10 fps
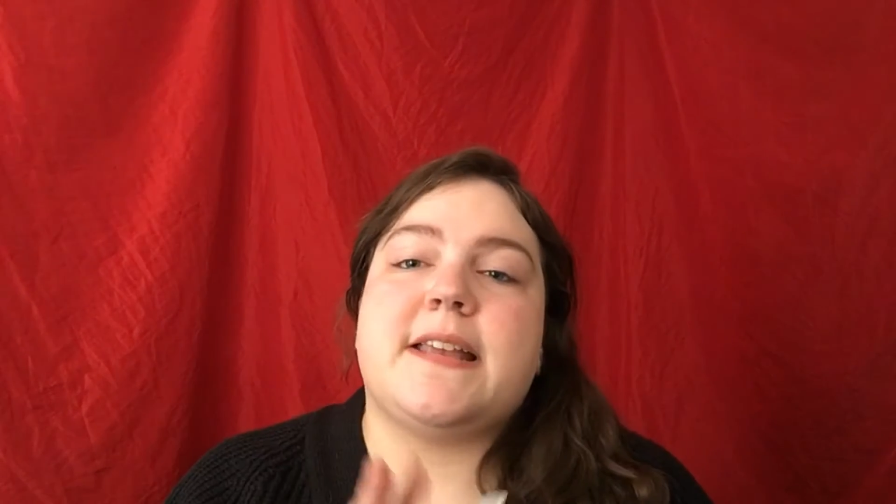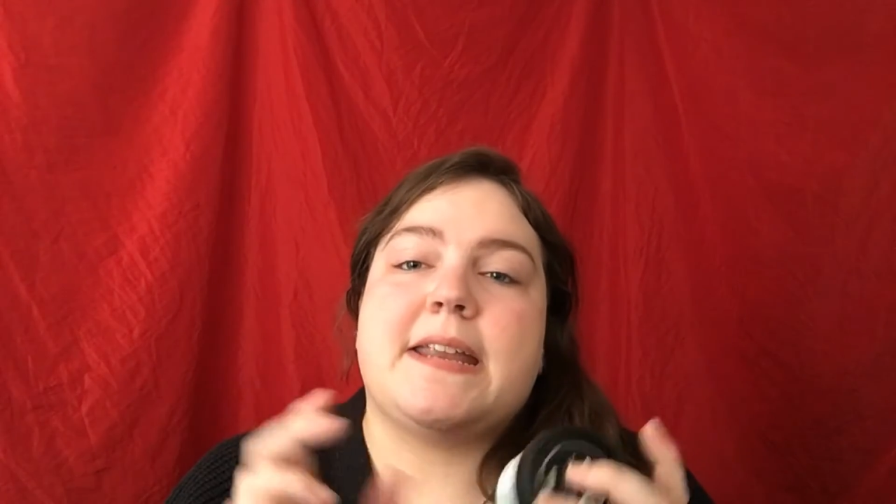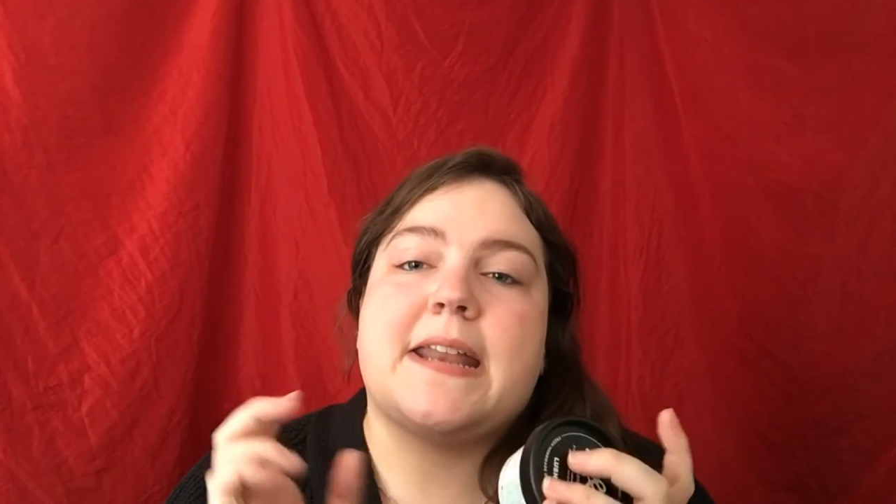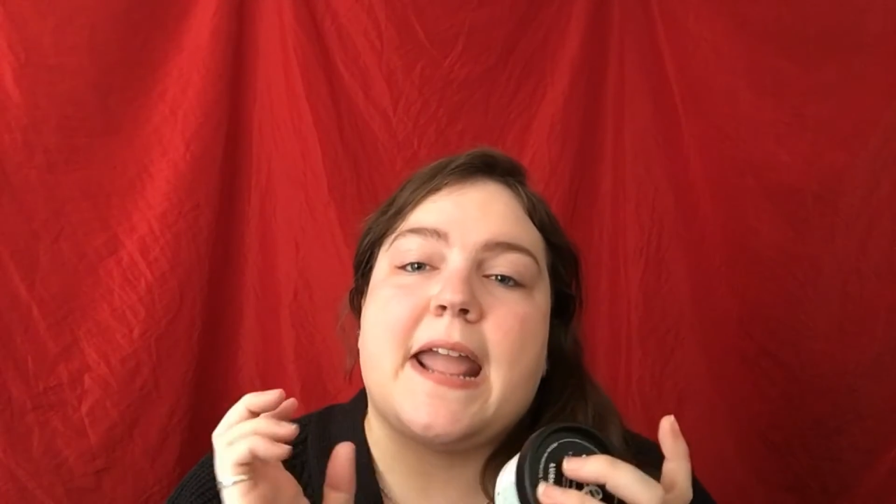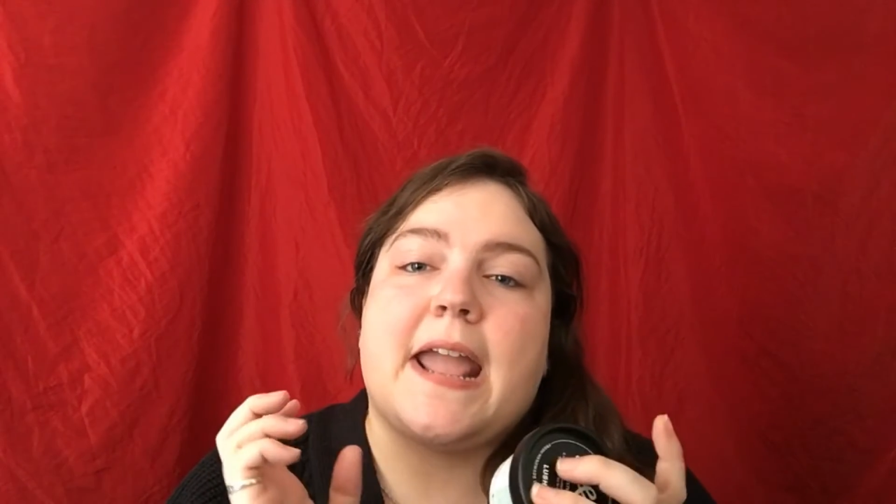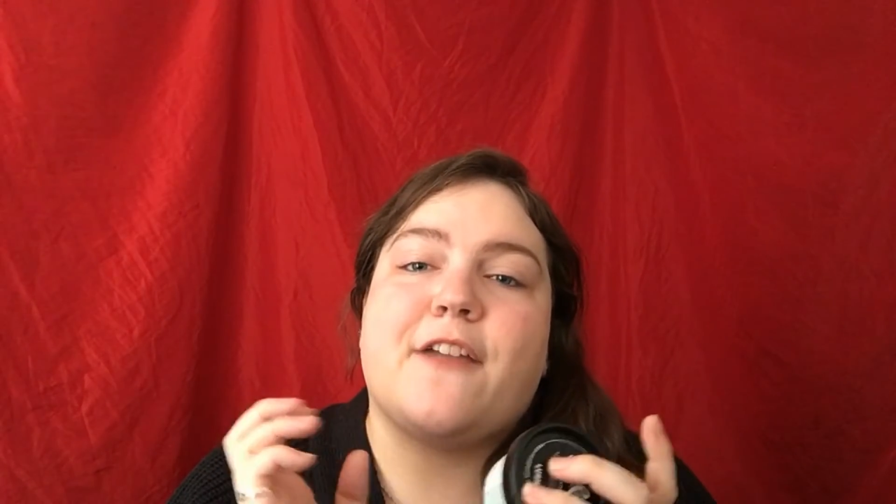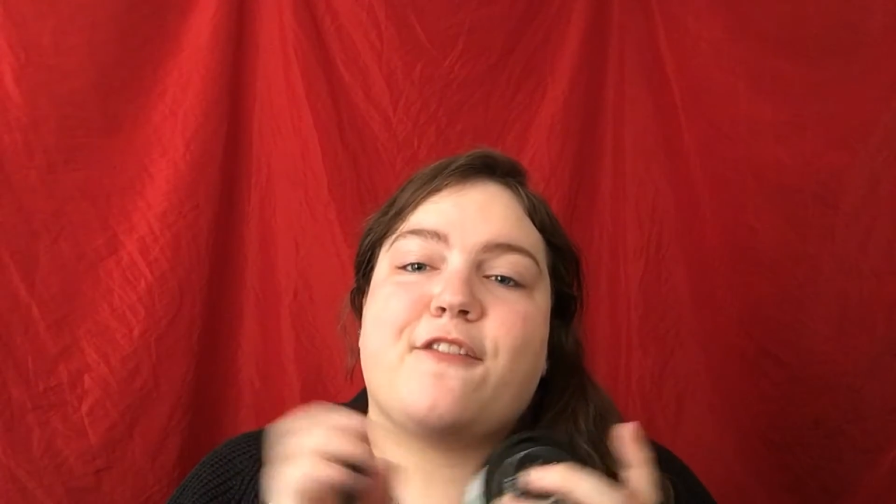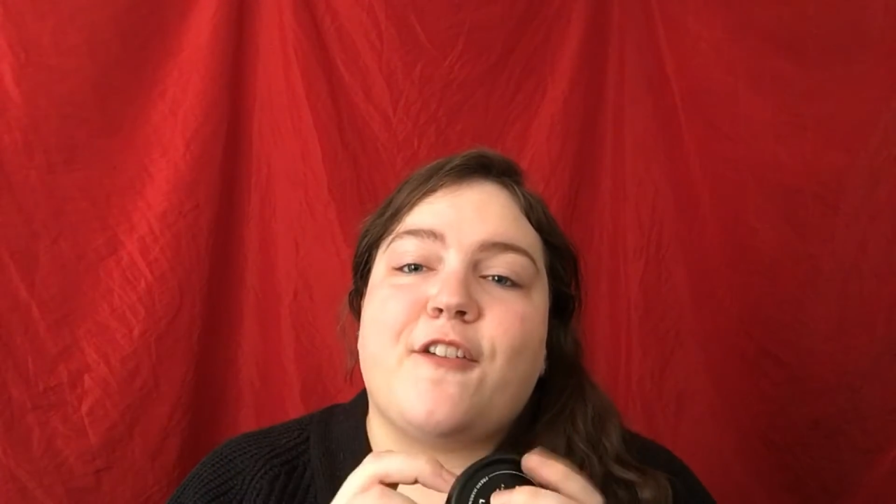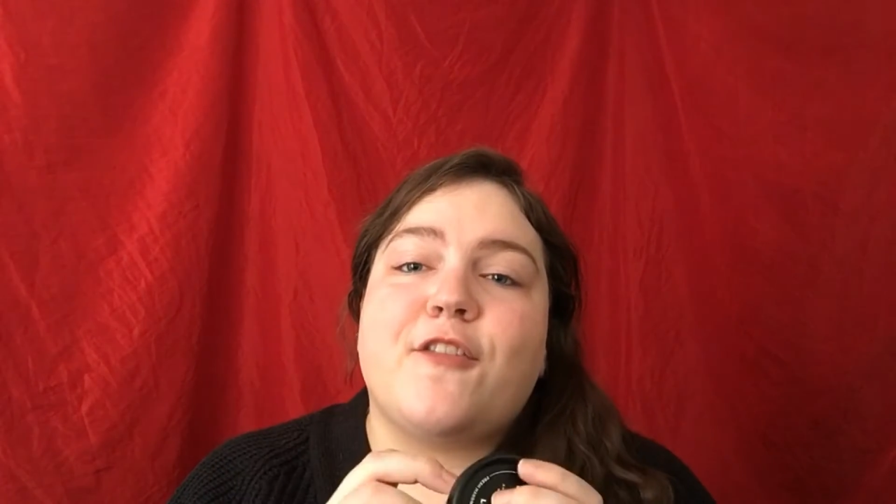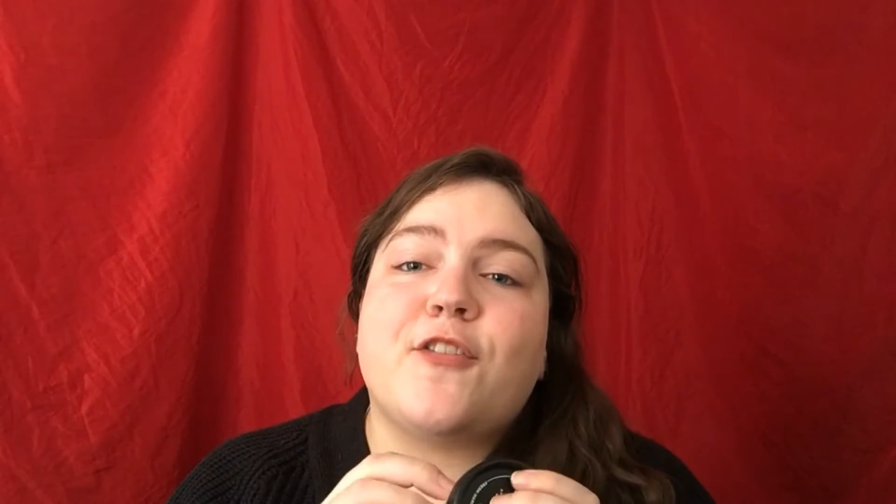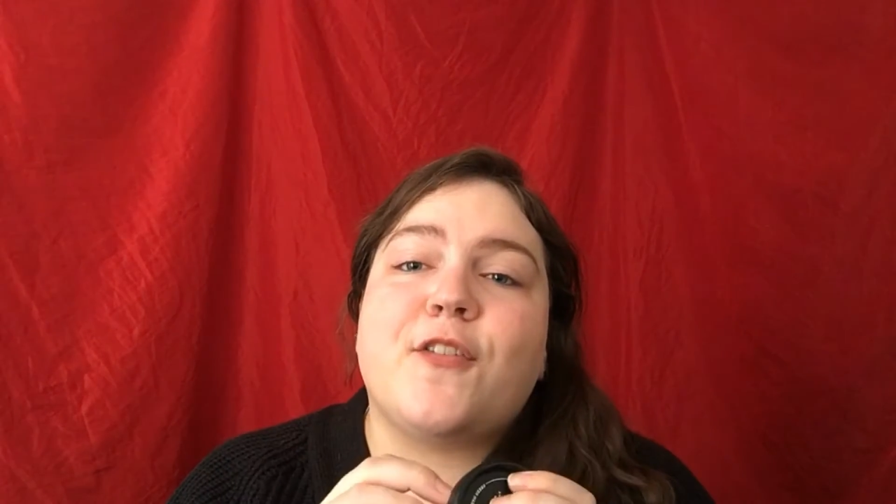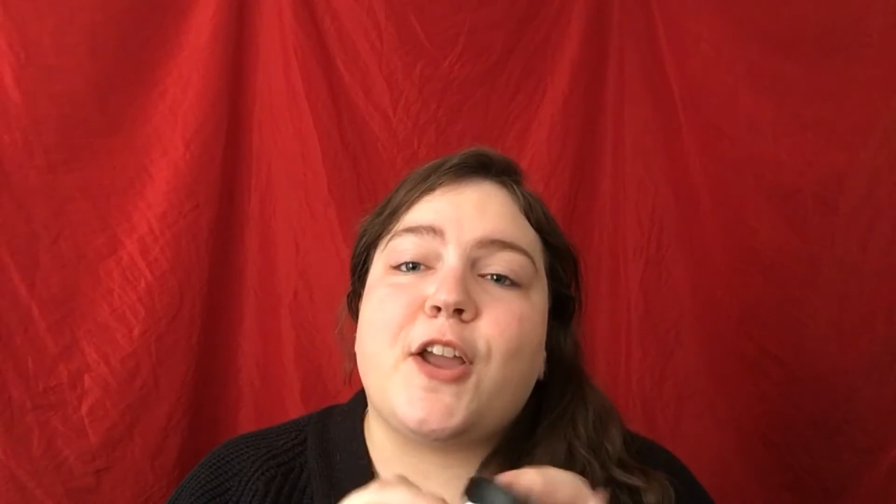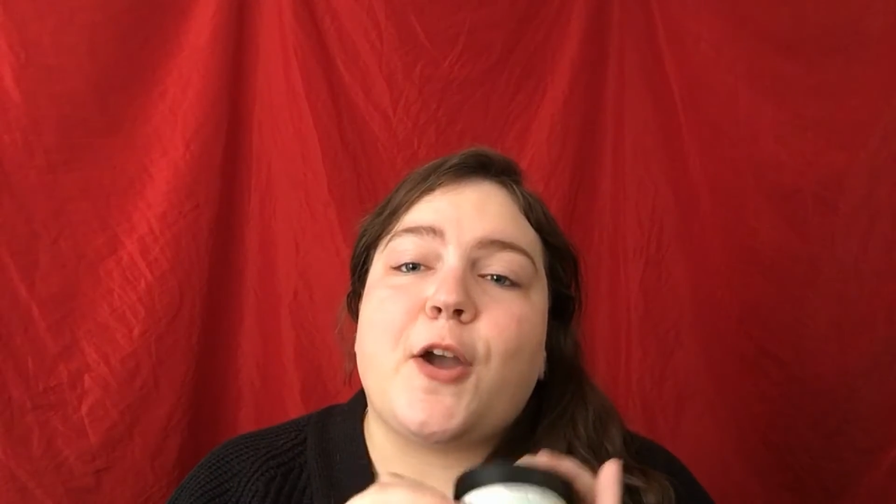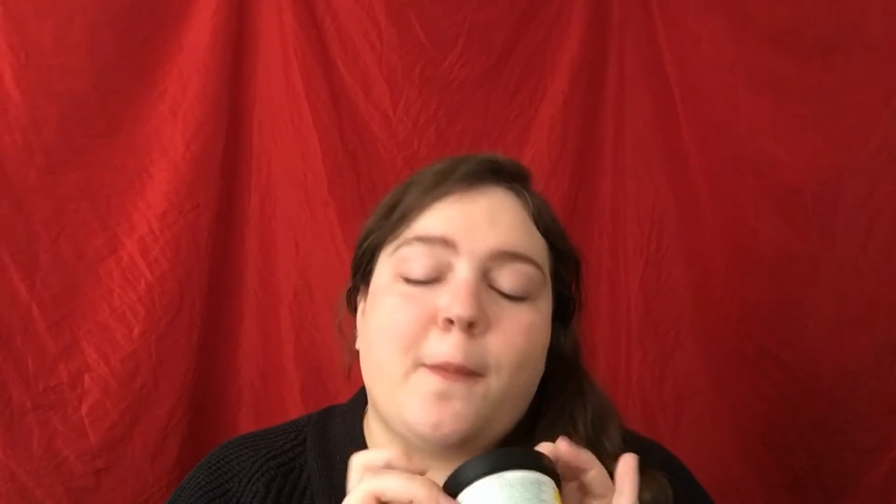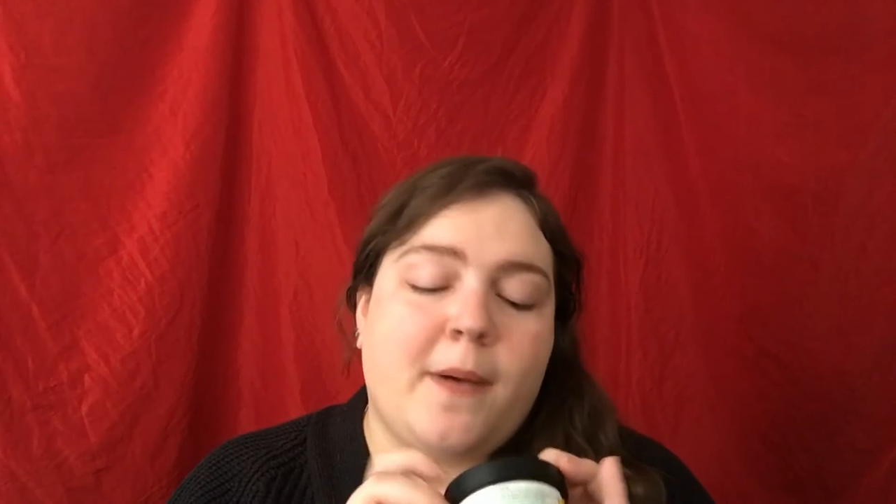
in a favorites video,